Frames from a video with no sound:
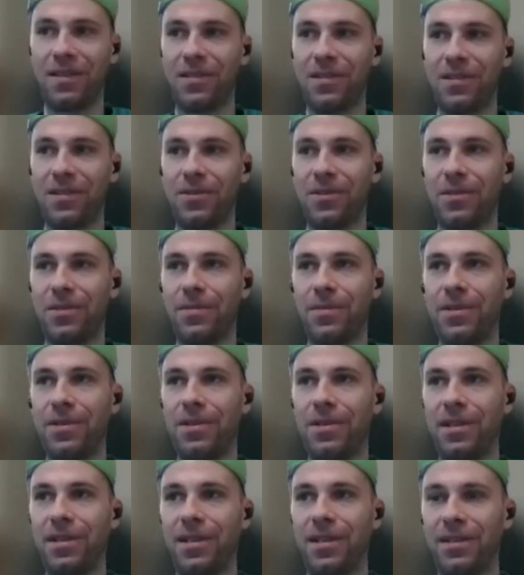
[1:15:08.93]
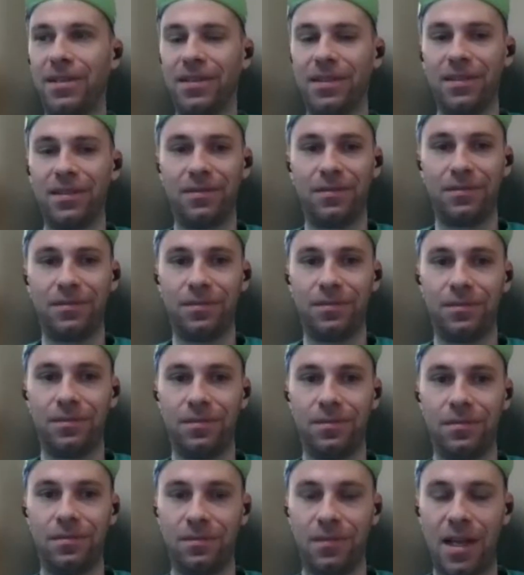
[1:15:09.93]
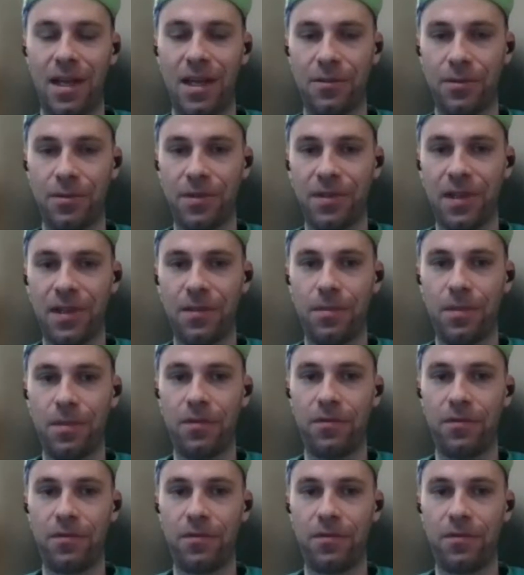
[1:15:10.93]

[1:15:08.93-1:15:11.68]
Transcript: is usable, and yeah, as we said yeah.